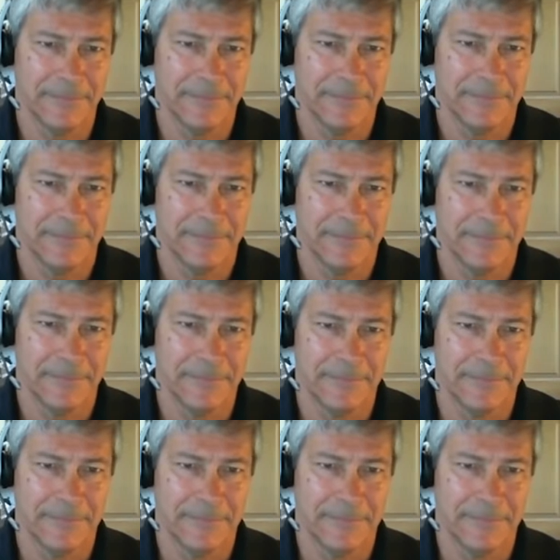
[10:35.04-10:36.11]

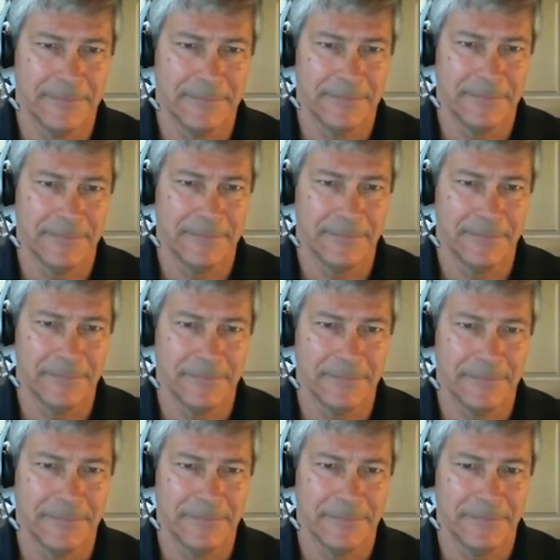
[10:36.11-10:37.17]

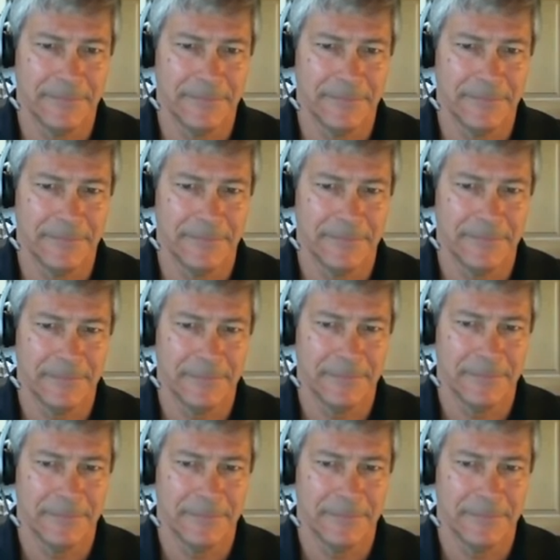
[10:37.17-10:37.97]
No words are spoken by the person on screen.